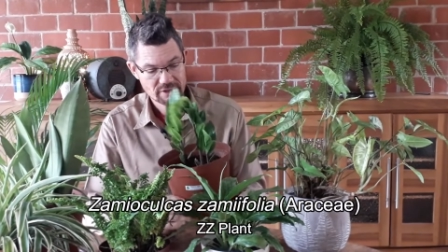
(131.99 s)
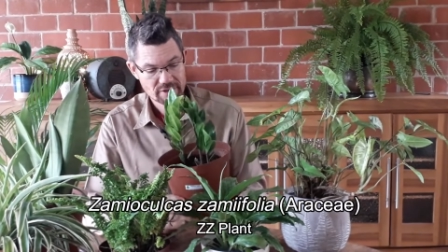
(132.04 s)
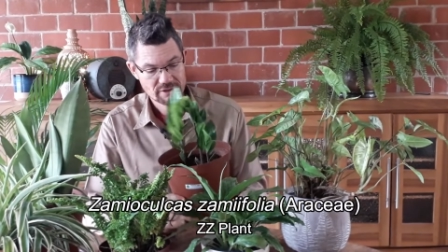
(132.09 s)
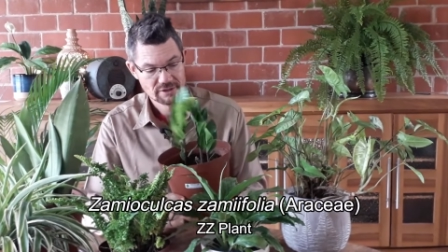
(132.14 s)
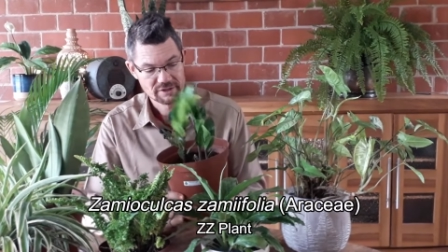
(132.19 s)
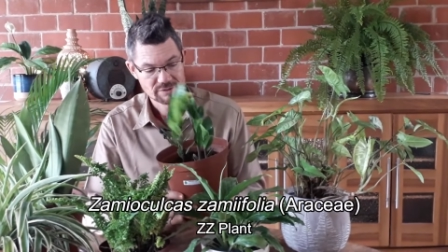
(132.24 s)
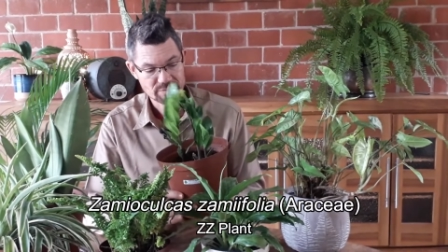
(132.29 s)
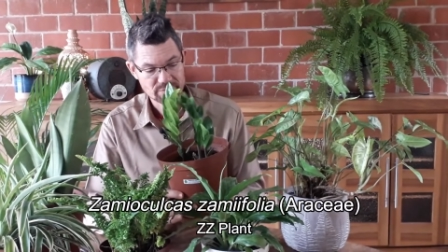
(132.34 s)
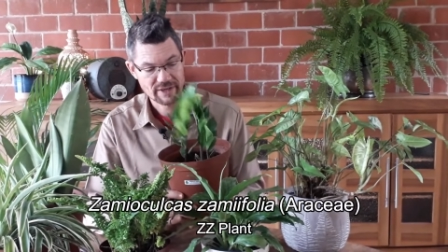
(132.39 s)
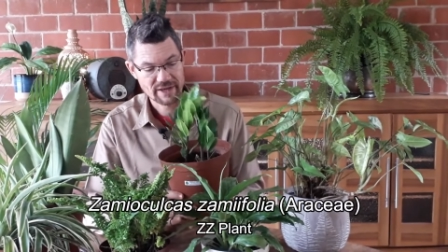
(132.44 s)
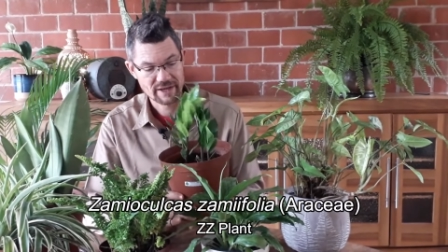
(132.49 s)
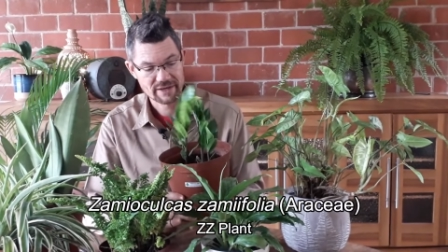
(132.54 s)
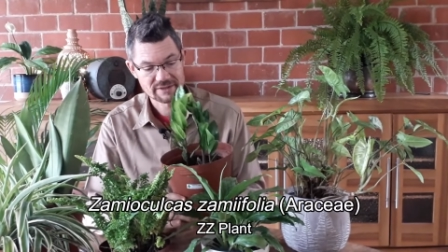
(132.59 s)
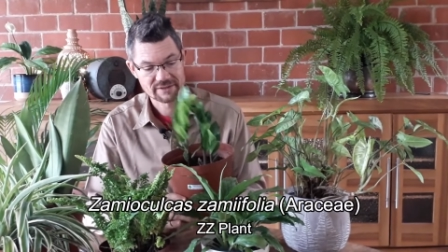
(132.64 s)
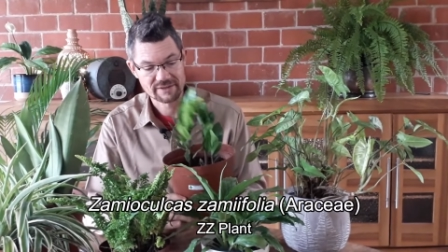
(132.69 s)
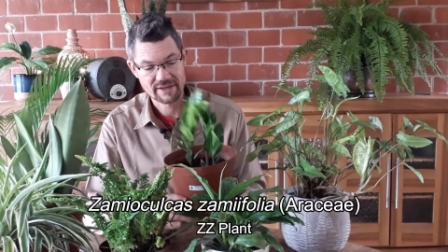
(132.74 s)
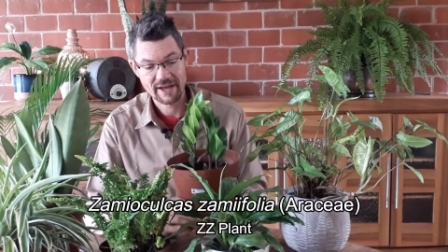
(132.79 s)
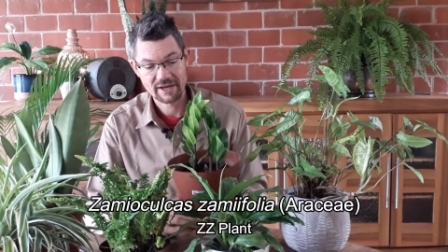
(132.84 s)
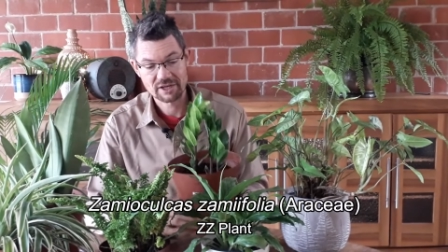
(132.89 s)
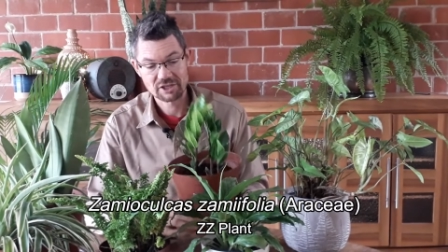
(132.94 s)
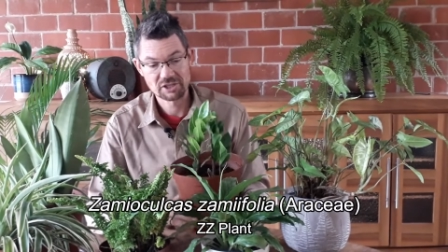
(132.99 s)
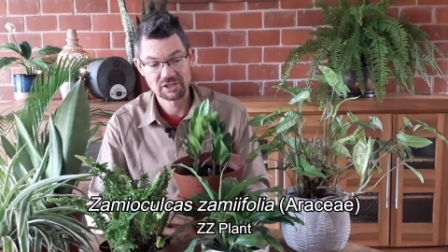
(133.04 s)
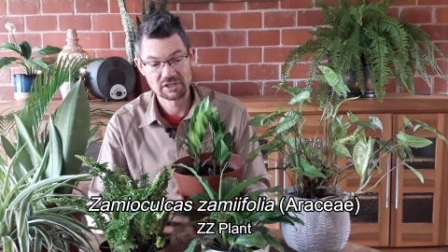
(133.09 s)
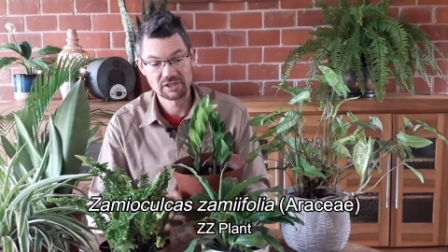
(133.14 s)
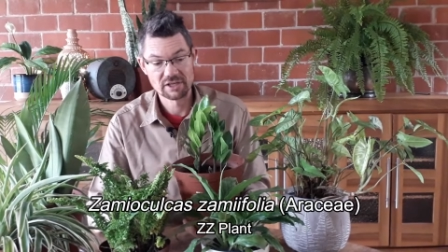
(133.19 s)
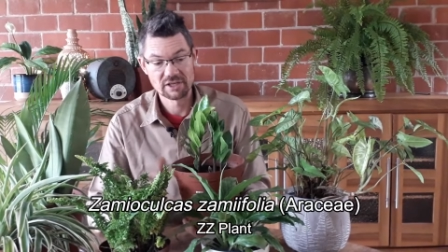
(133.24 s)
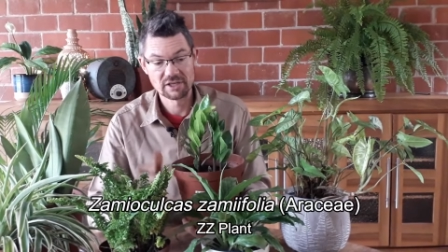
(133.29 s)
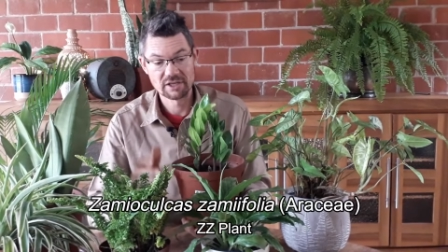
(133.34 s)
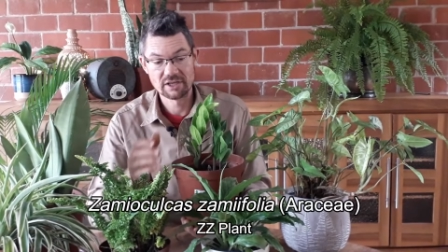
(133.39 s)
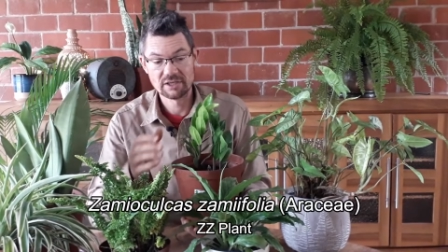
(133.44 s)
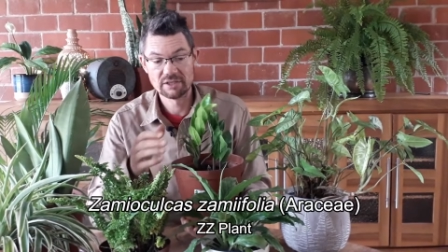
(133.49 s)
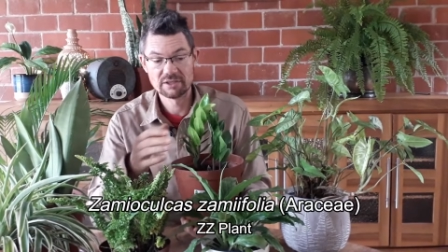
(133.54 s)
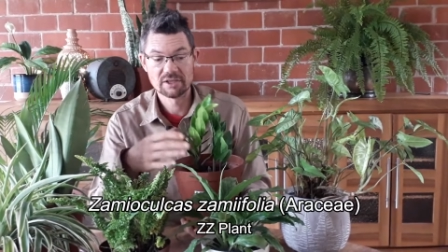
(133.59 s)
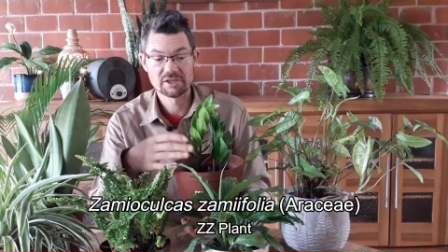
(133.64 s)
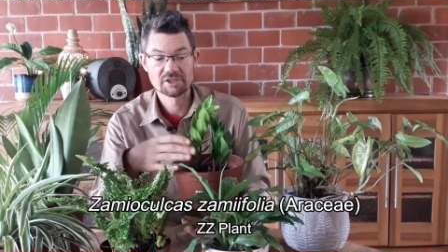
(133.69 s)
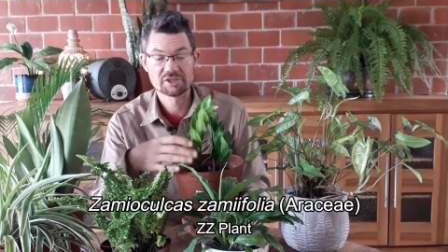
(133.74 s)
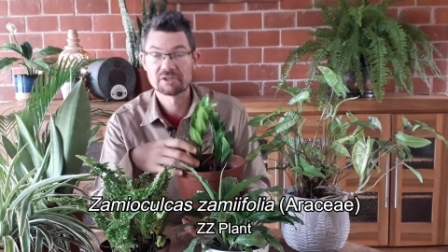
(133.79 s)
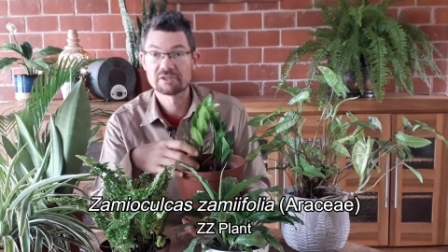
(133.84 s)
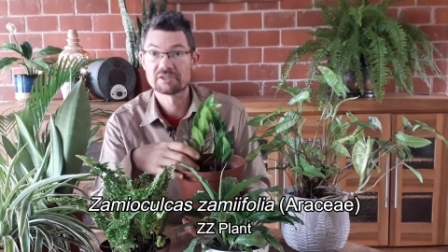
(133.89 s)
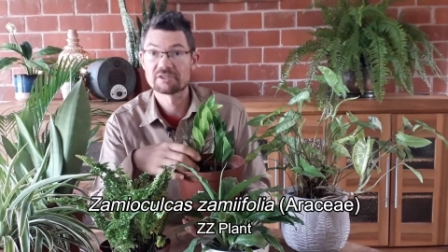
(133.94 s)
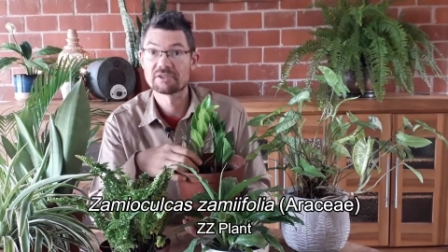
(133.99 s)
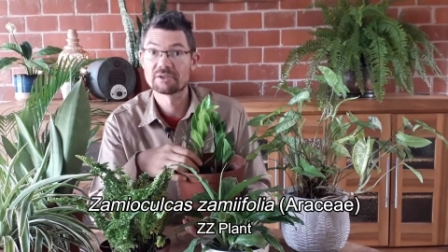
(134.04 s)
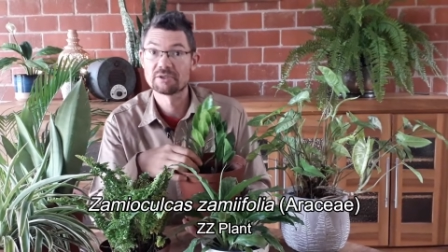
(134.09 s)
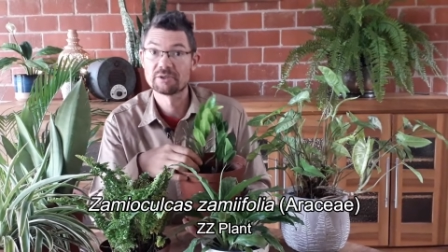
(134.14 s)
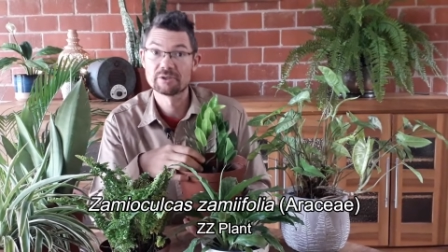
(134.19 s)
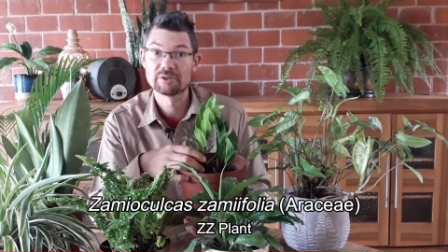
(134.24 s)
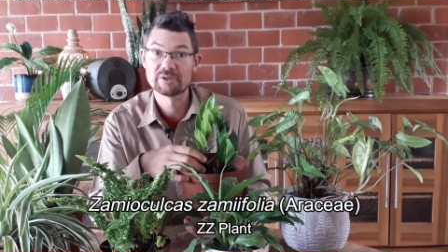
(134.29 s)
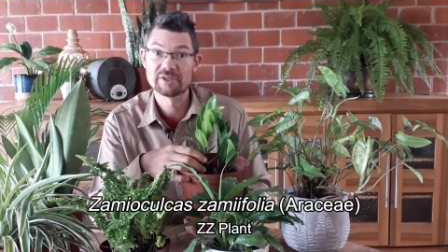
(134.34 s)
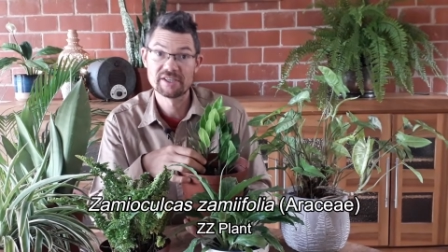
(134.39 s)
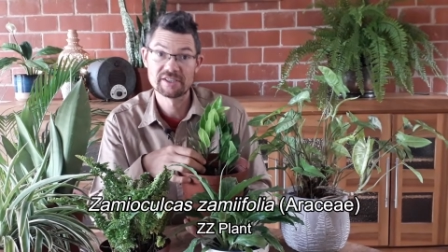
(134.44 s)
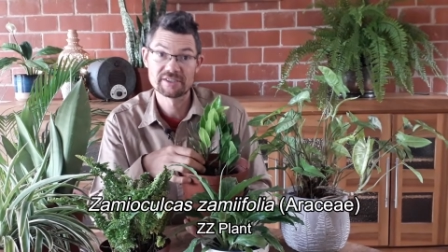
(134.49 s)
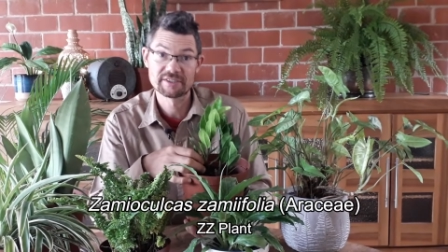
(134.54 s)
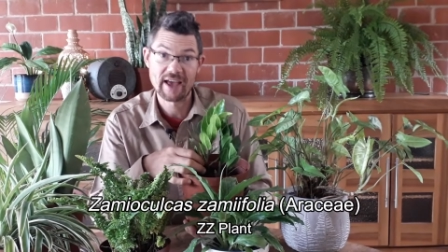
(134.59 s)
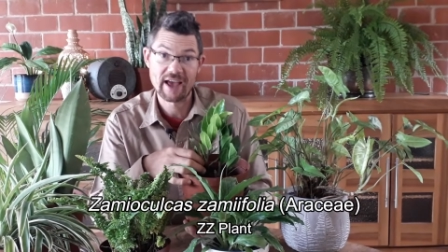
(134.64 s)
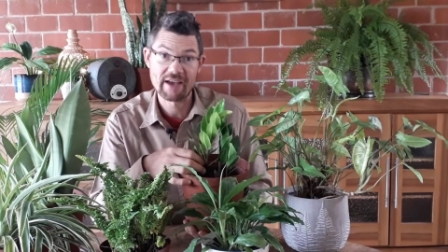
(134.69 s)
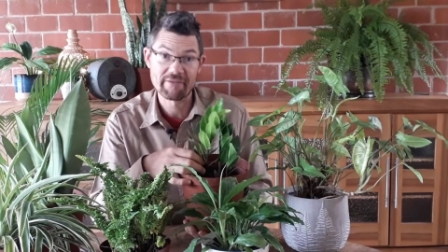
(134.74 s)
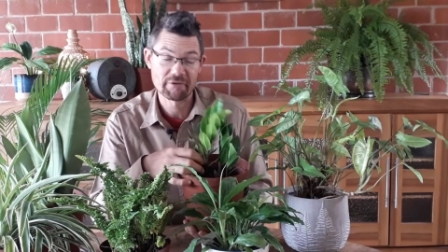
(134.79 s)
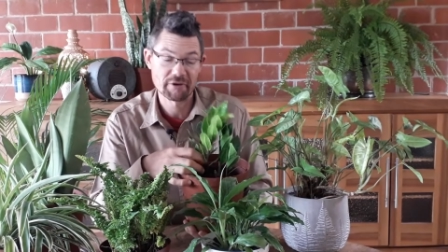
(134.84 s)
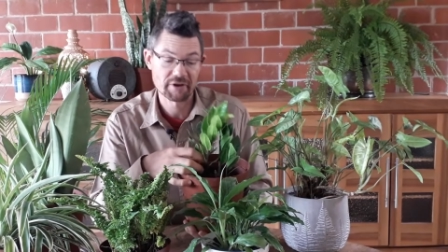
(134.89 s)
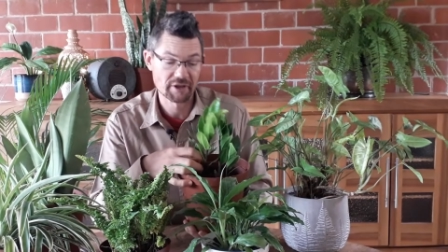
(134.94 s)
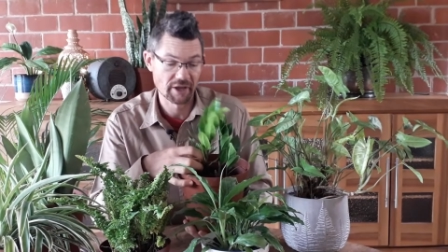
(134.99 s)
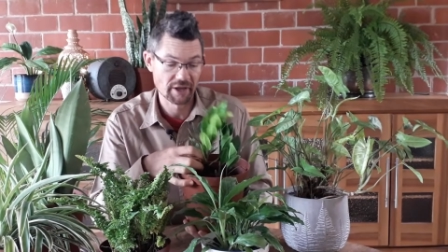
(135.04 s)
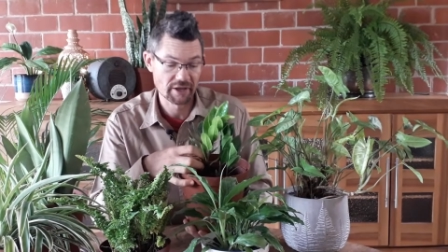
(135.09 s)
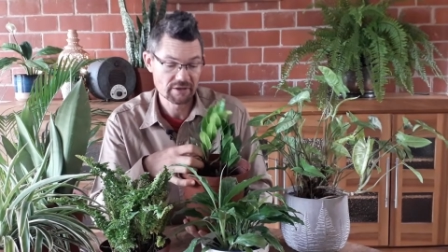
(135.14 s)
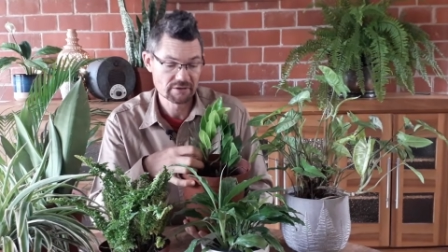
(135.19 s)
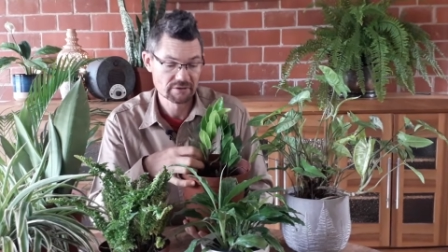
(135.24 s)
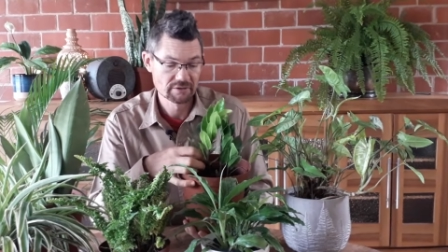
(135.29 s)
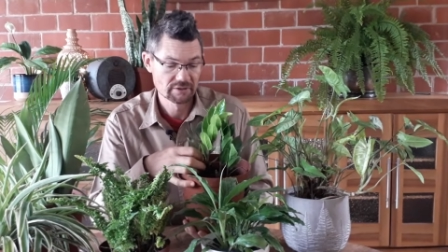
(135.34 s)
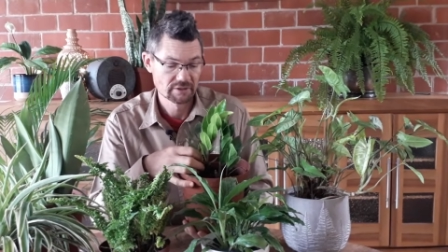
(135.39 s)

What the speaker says: This plant is actually indigenous to East Africa.